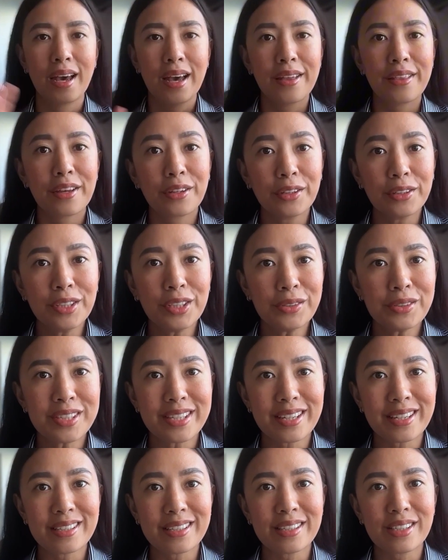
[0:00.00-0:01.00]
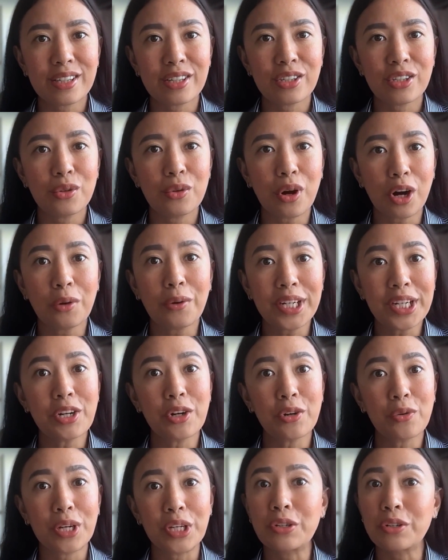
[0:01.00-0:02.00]
The good news is you already know
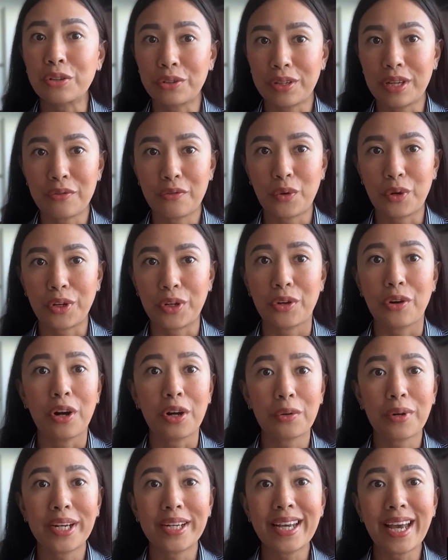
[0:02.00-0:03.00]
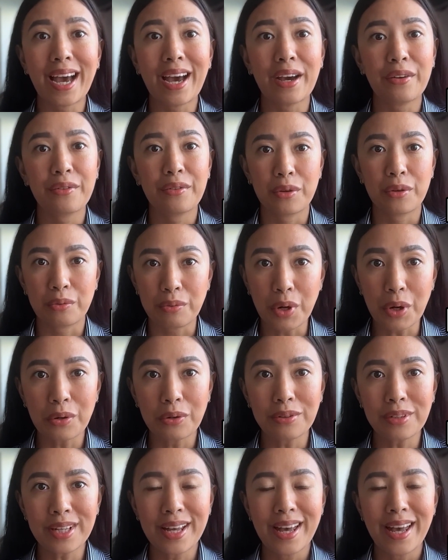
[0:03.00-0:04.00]
what you're looking for. You already have the
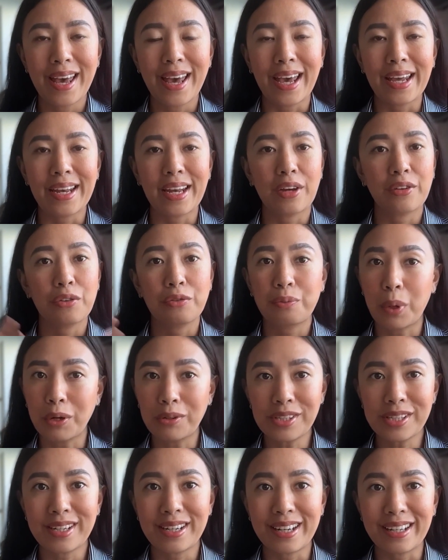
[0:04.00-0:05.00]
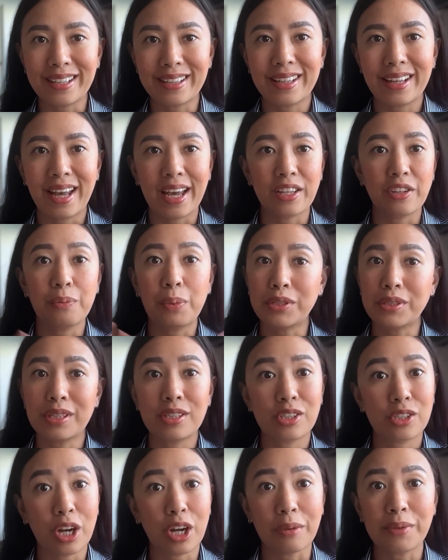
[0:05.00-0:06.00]
role, and now you've posted it, and you posted the
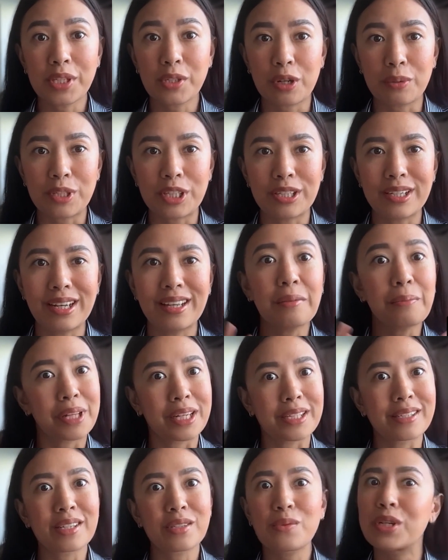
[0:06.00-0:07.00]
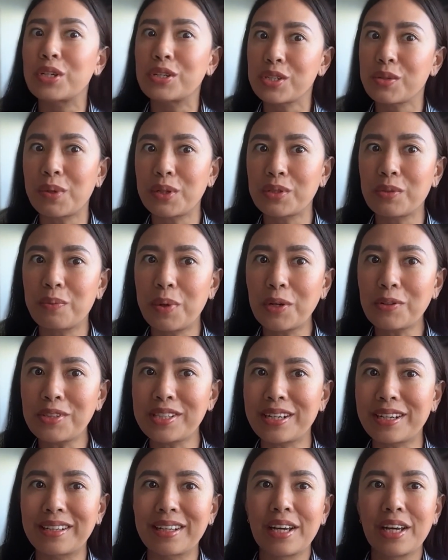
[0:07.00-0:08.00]
job description in the places where you're supposed to post
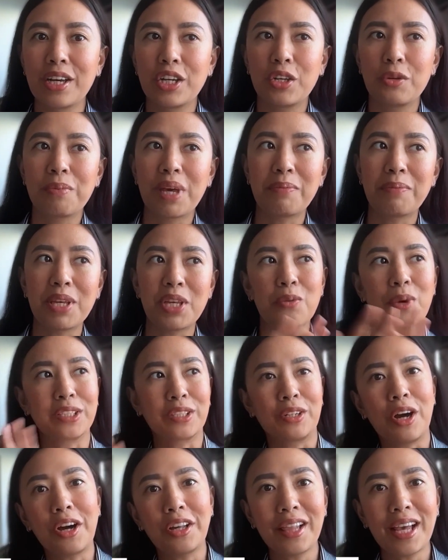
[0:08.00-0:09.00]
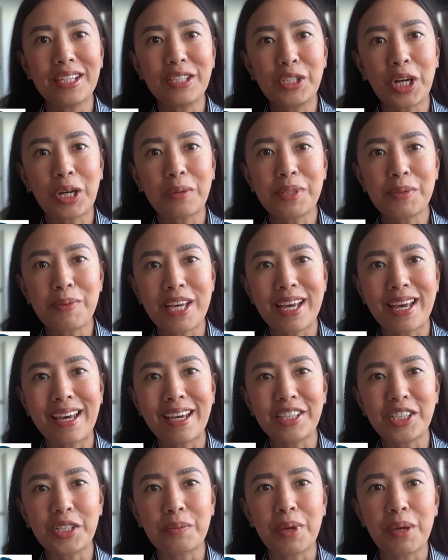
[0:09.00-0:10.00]
it. Maybe you went on online jobs
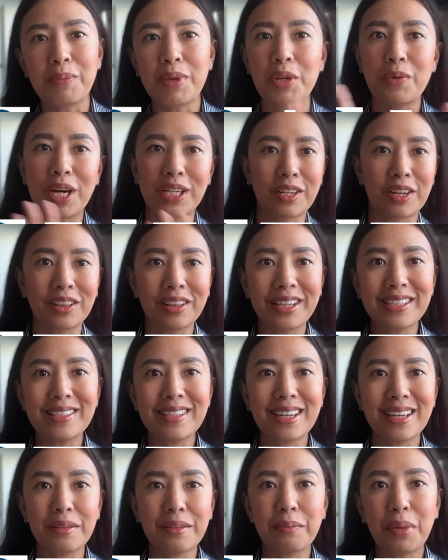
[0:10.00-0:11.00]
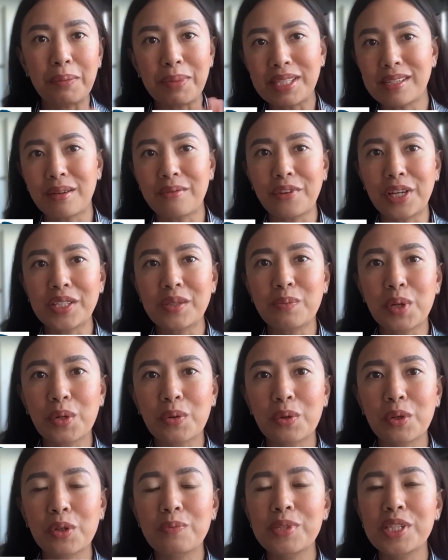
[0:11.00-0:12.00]
page, maybe you went on LinkedIn, maybe some Facebook
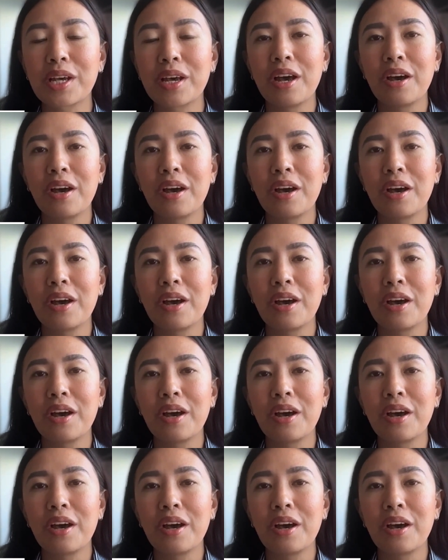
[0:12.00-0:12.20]
groups.